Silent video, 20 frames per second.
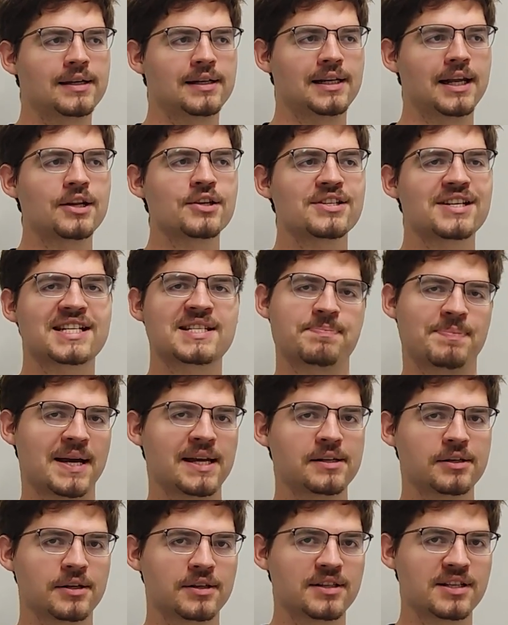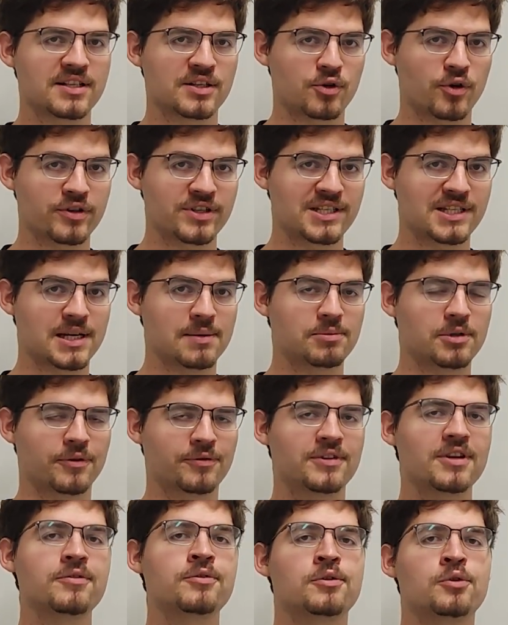Let us expand on this concept
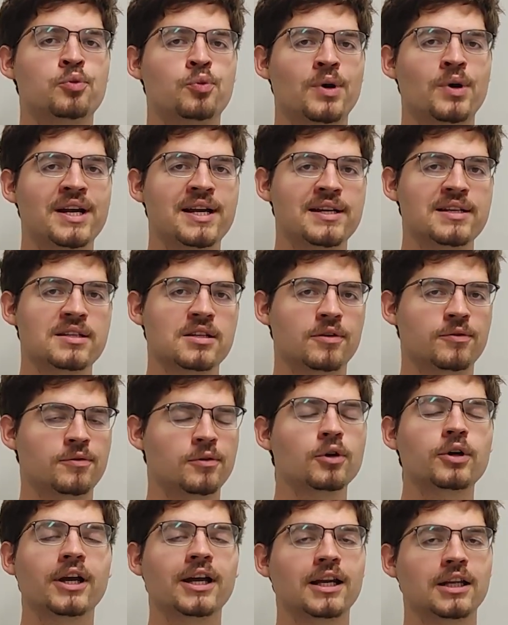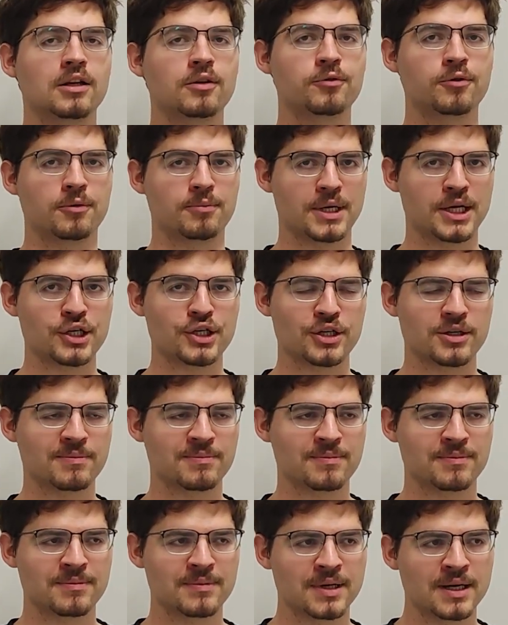of different ways of looking at information.
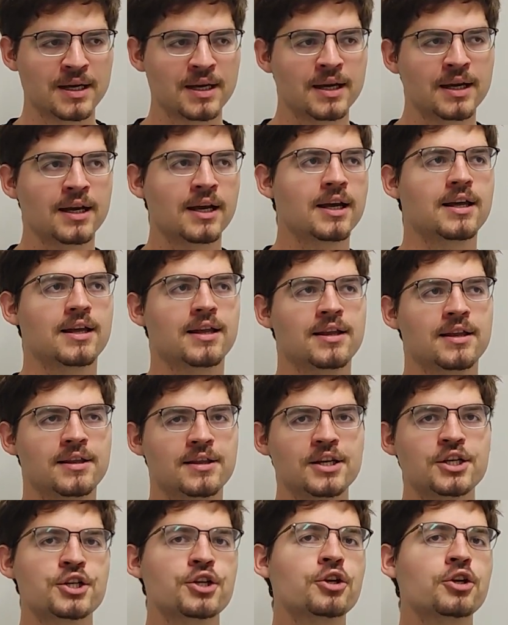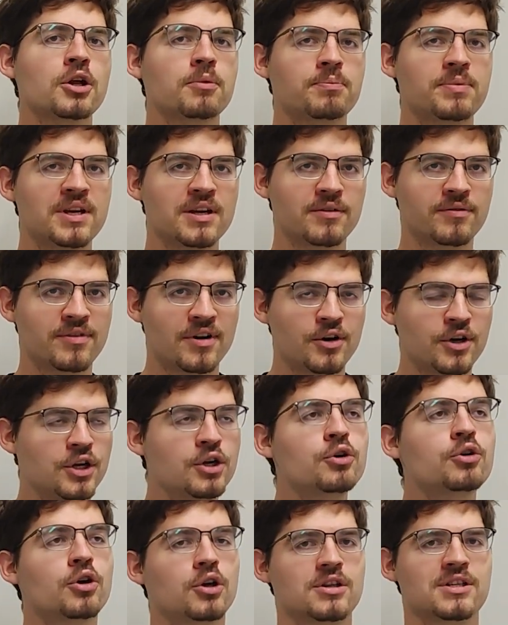This should not be a very
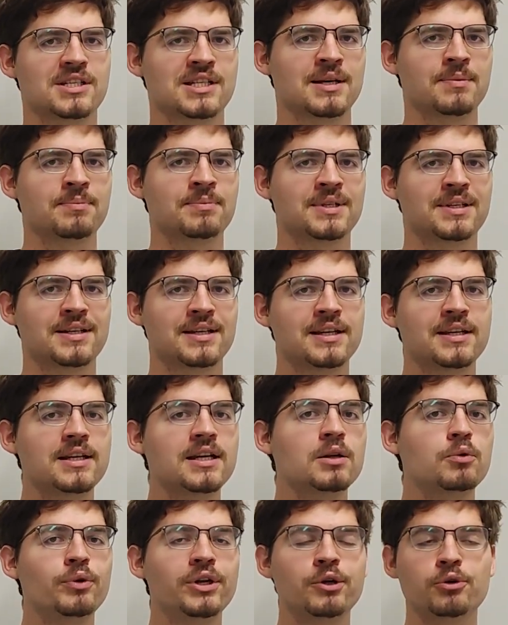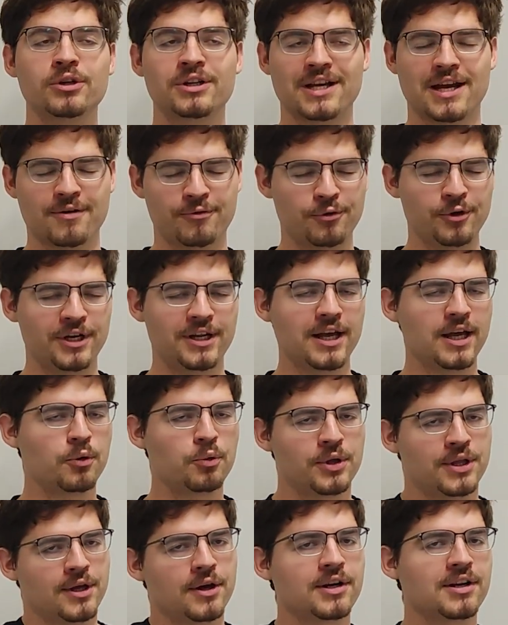new concept, indeed we do it every day
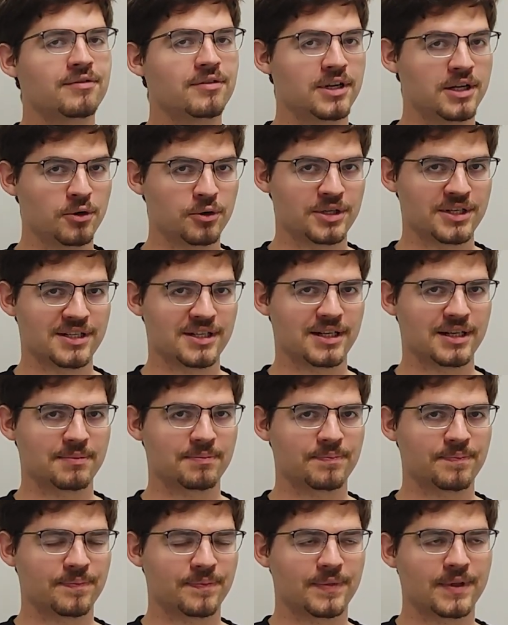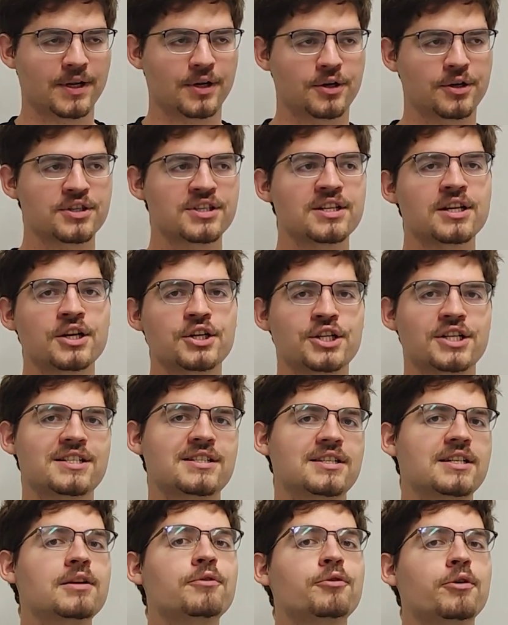without even noticing. Consider
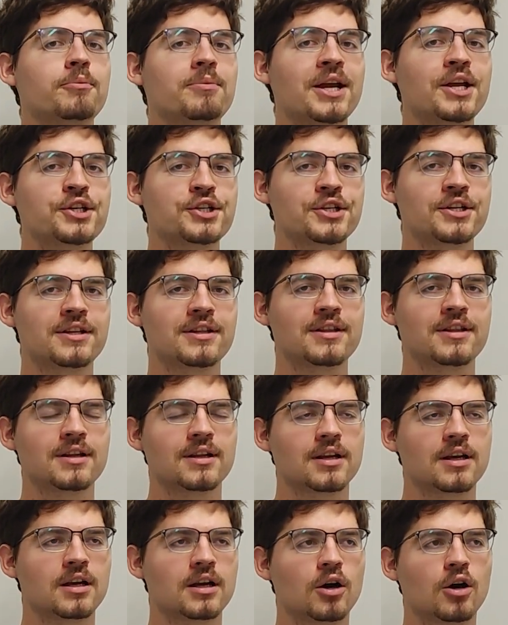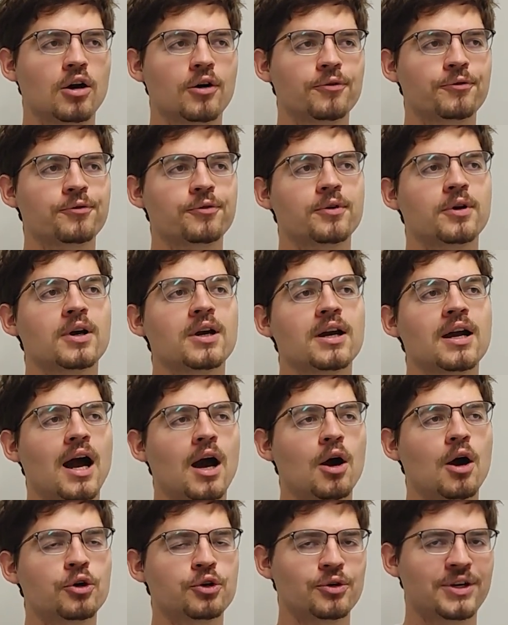just the information of
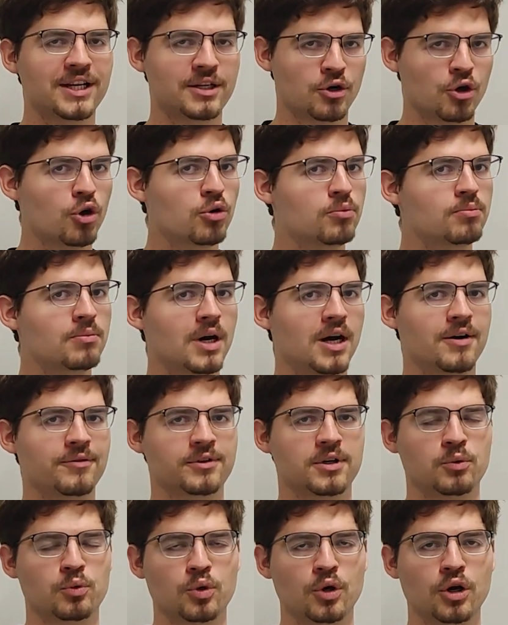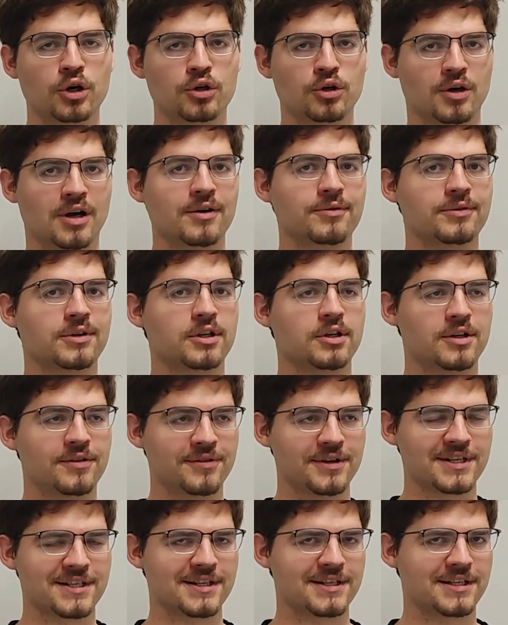how to get home after work or after
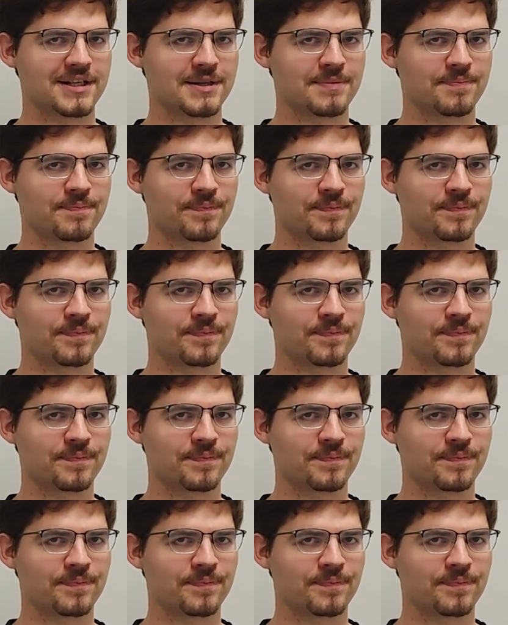university.